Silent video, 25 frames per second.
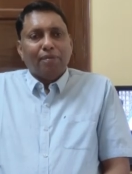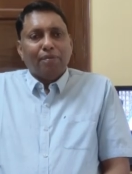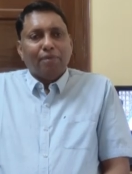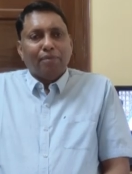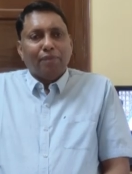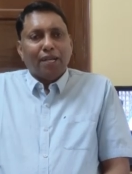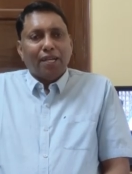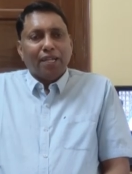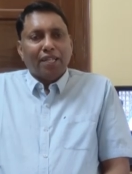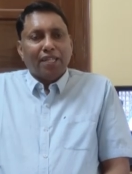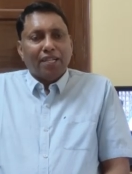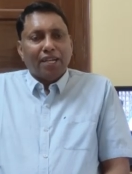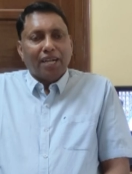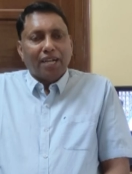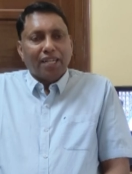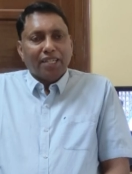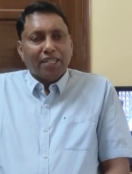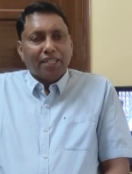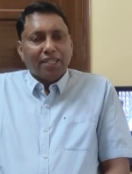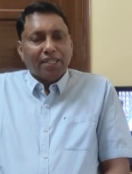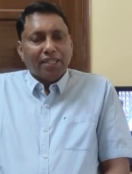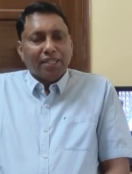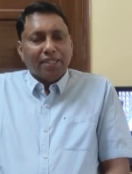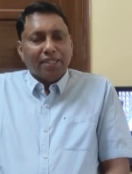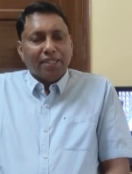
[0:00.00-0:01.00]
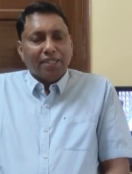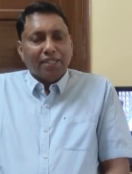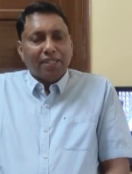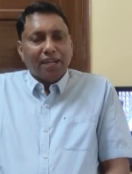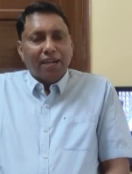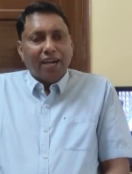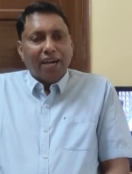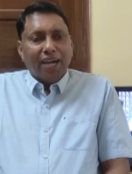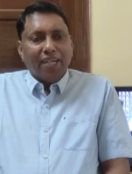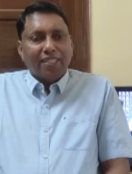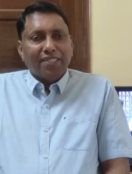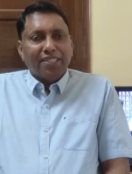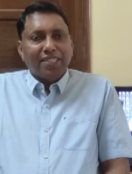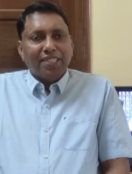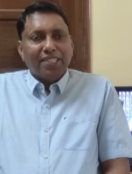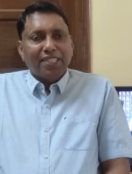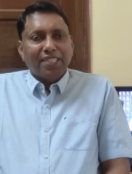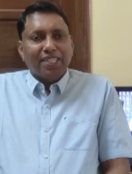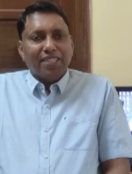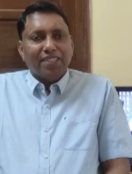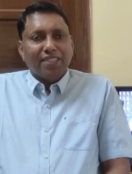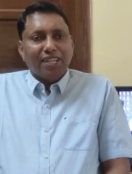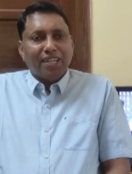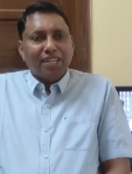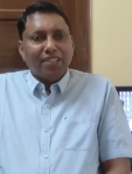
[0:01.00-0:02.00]
my hearty
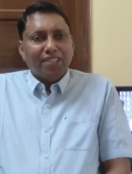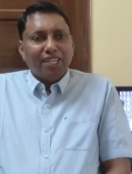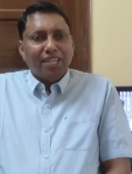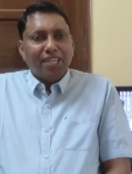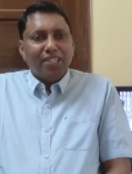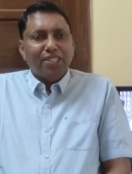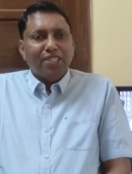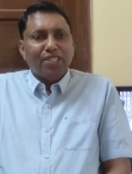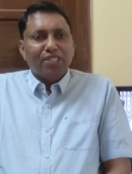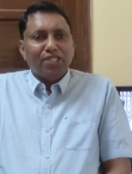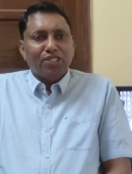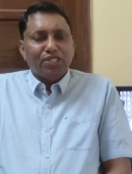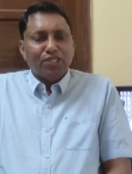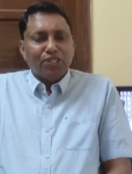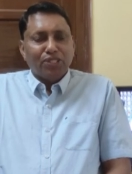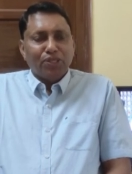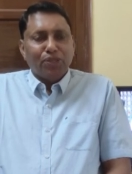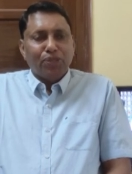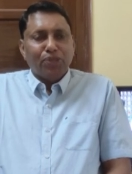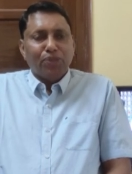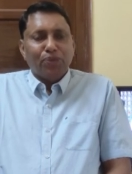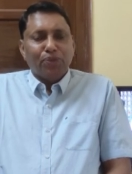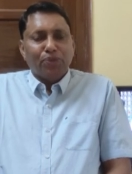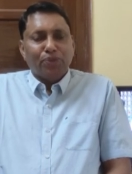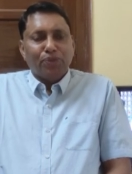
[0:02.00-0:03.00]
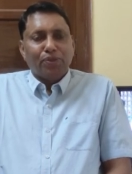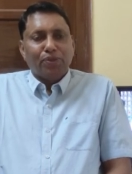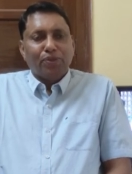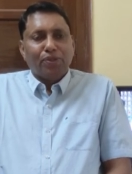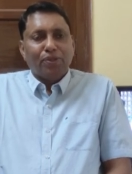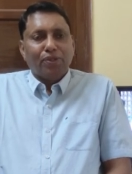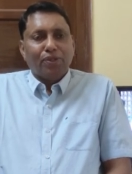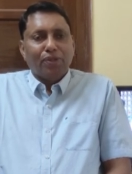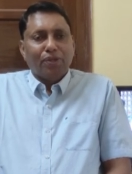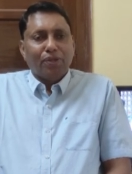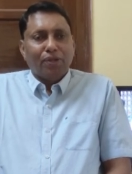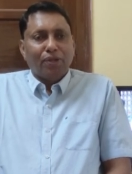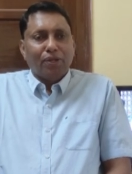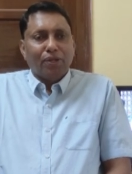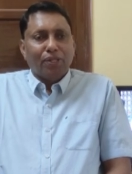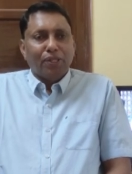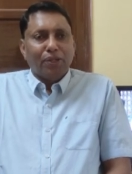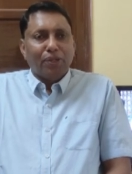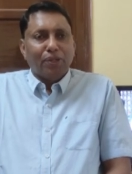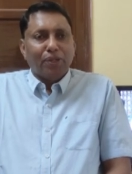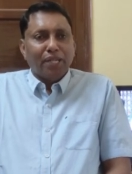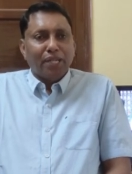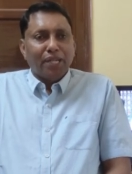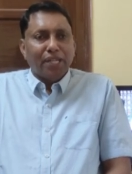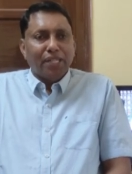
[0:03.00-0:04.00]
congratulations to you on
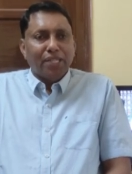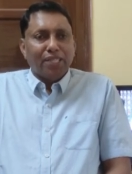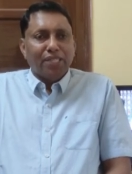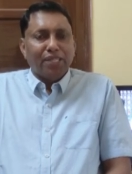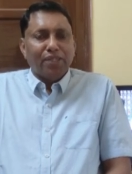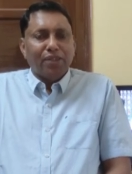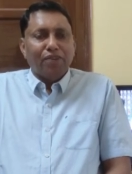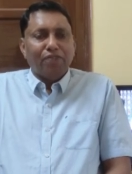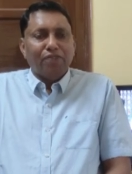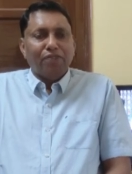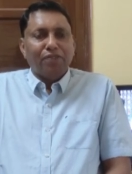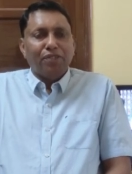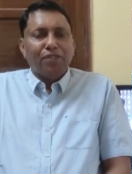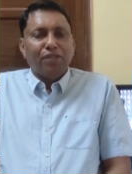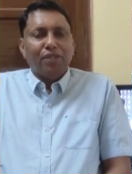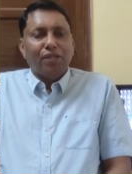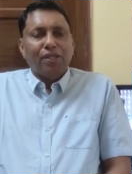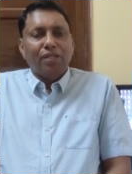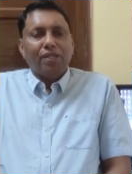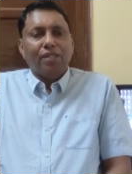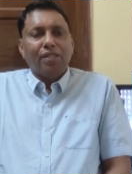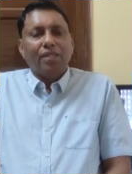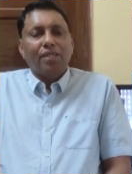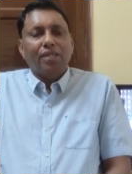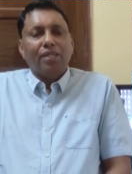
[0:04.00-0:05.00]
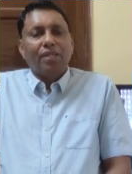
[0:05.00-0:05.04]
the occasion of your